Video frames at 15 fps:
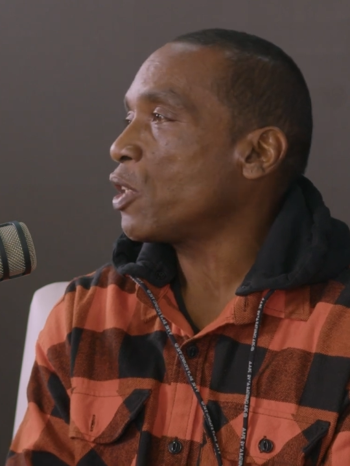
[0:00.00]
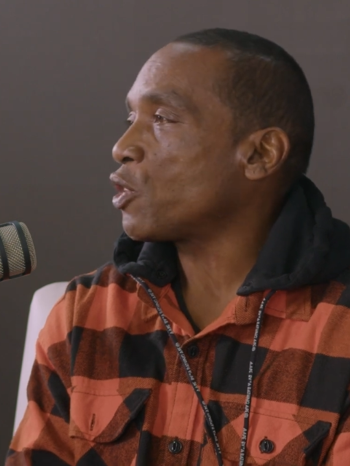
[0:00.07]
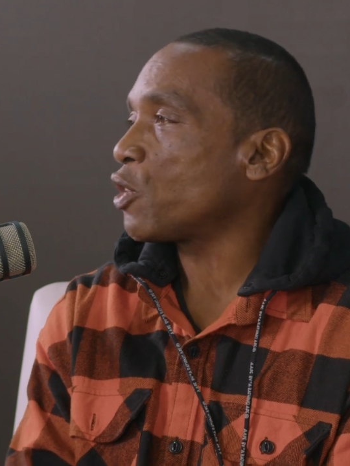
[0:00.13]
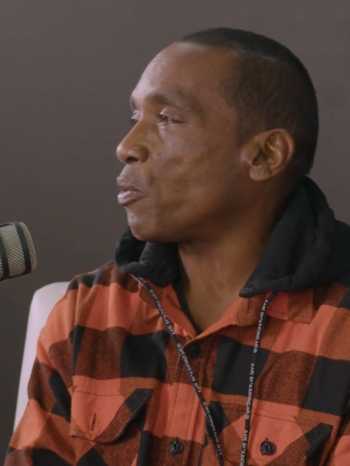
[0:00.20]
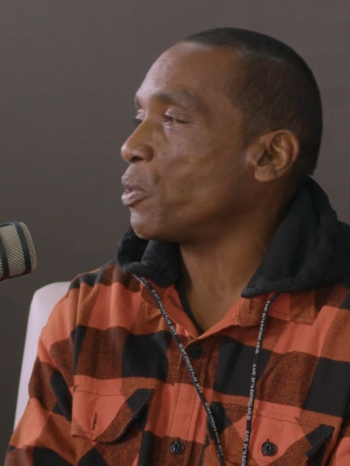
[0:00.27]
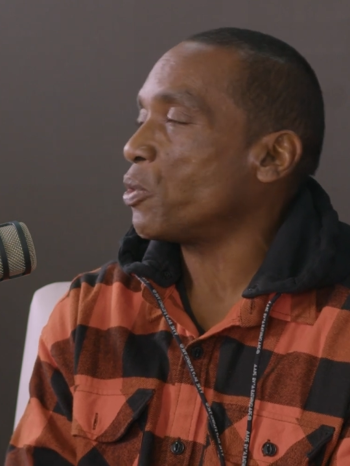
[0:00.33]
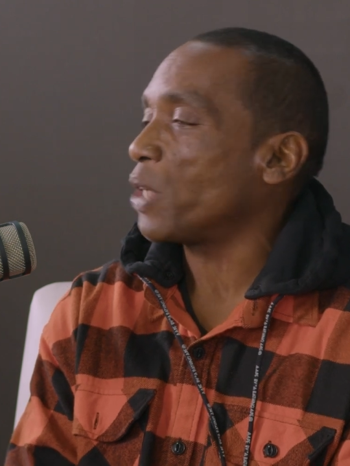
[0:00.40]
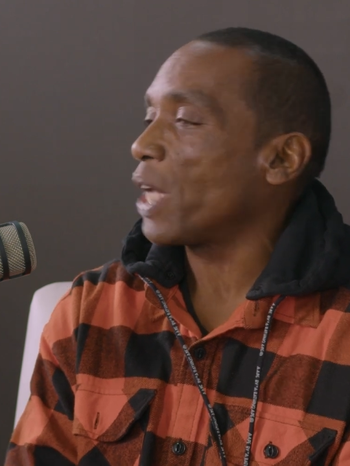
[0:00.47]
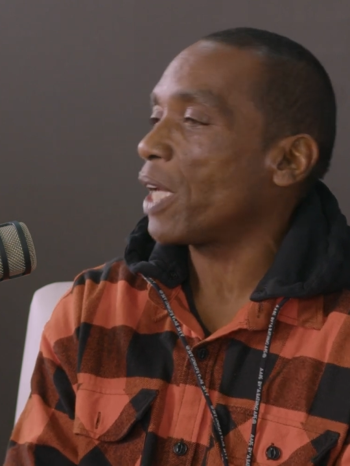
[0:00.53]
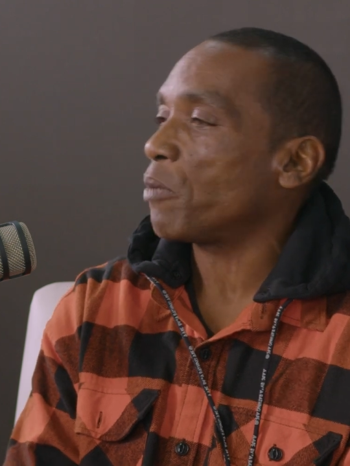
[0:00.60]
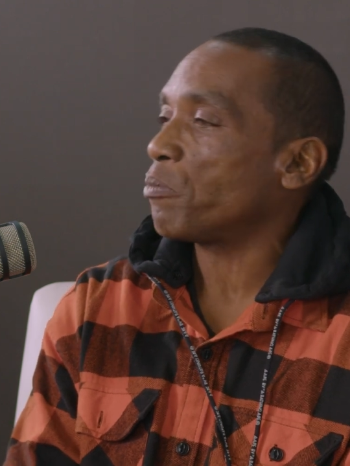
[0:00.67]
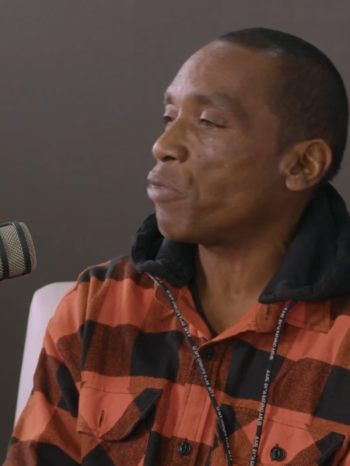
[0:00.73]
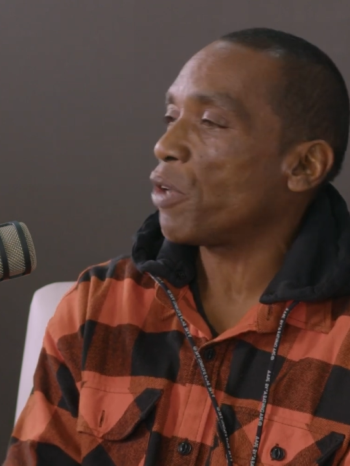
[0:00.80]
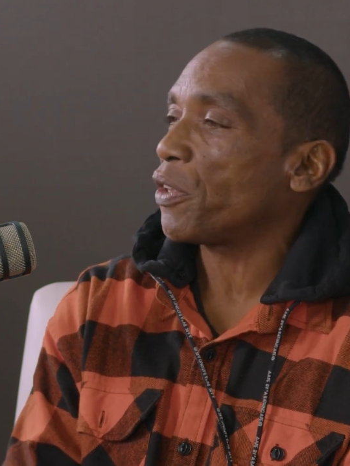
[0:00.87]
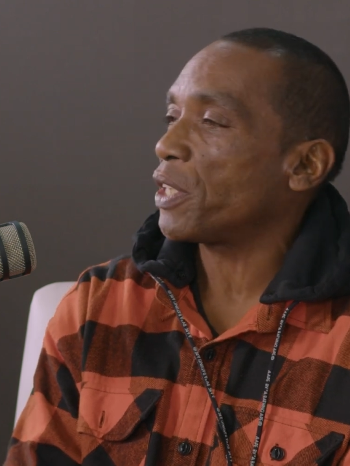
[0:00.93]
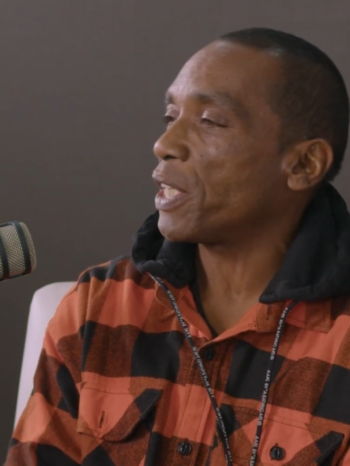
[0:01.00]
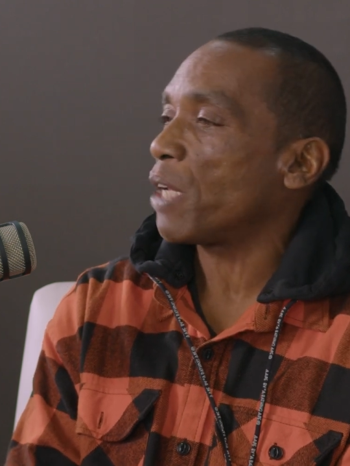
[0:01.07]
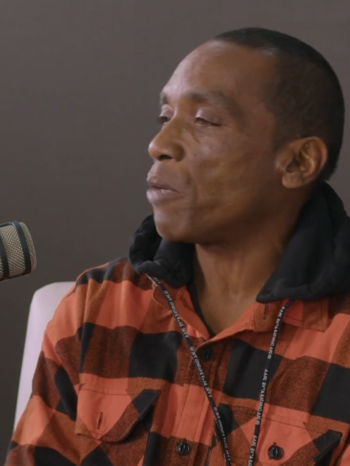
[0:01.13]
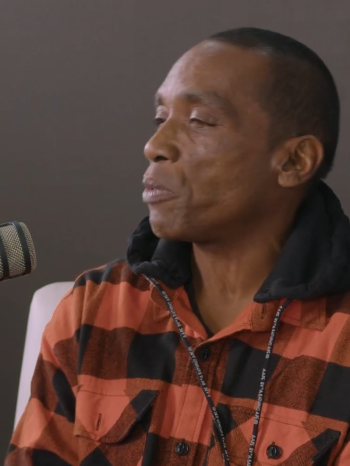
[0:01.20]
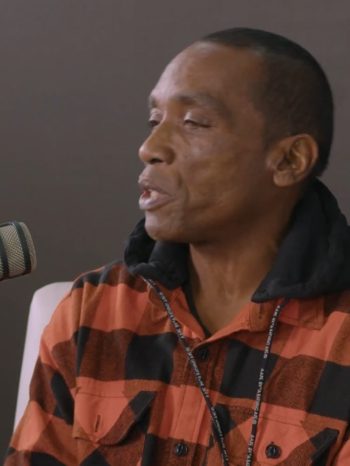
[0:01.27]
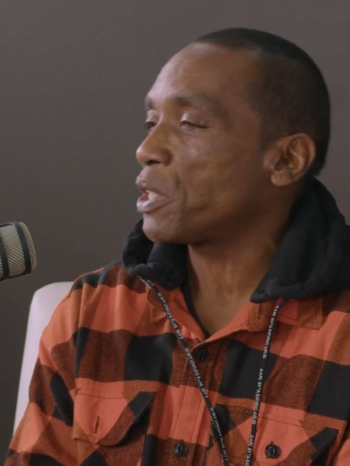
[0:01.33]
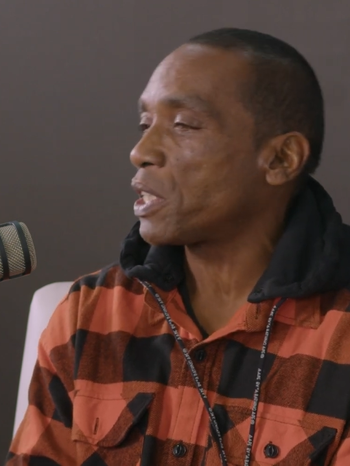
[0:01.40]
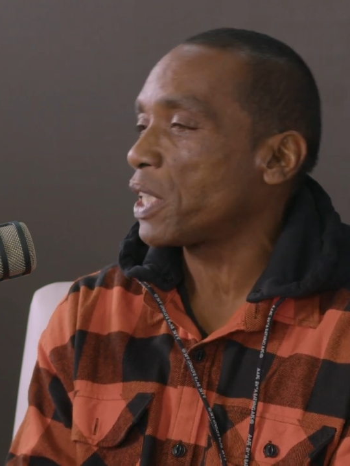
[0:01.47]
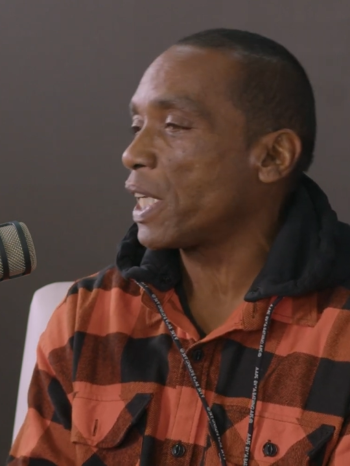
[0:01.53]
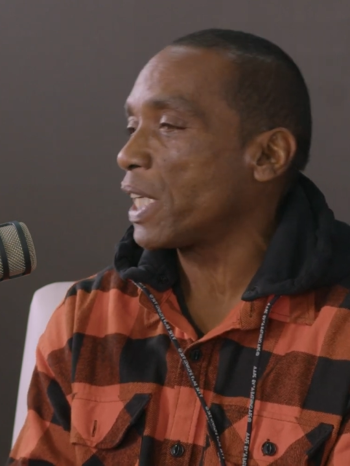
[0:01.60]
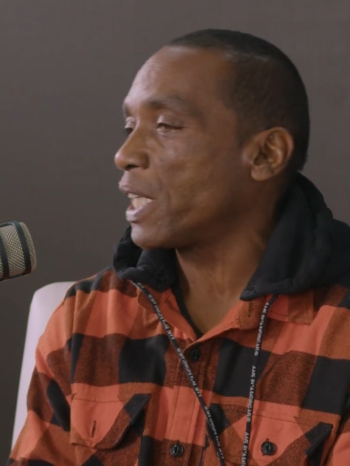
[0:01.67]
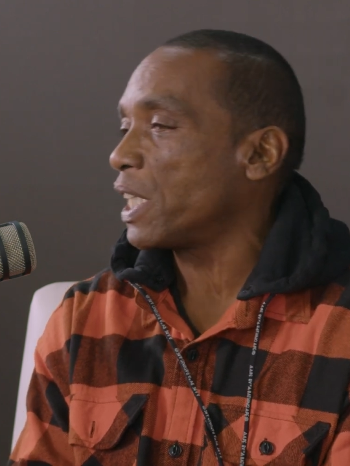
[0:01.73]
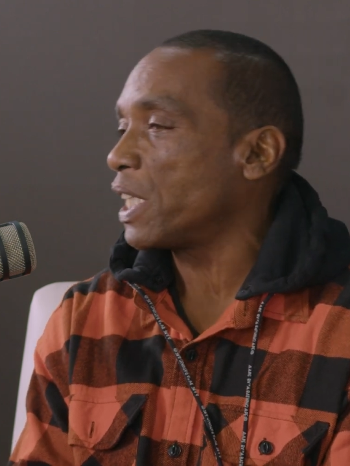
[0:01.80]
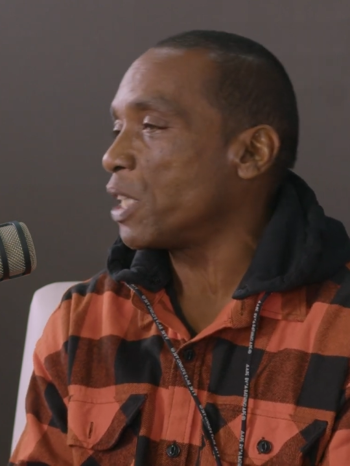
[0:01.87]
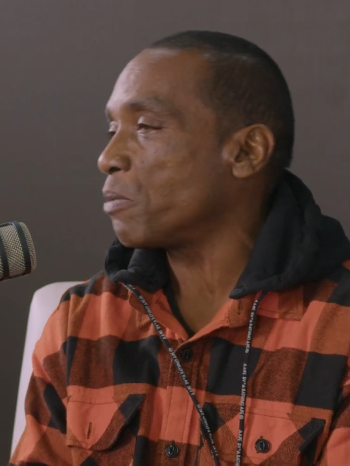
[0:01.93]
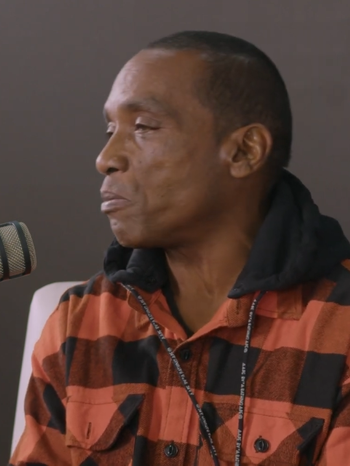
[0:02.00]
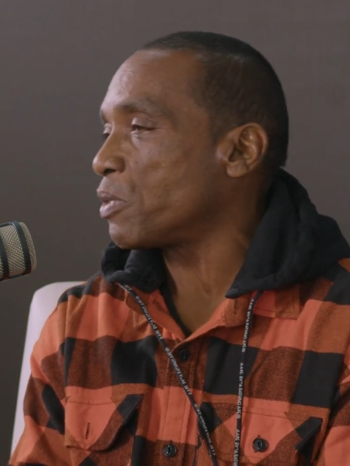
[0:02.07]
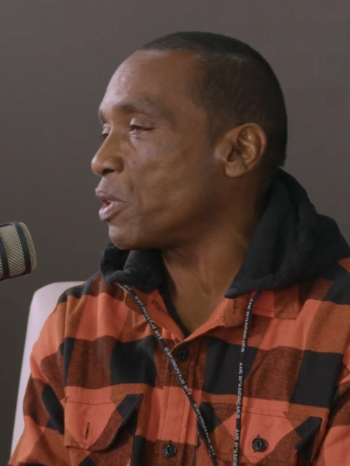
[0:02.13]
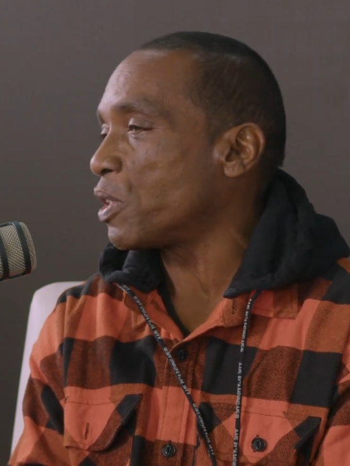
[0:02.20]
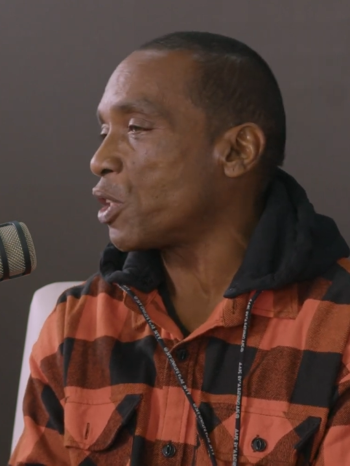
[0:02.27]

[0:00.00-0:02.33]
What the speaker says: So when you got a brother that was singing in them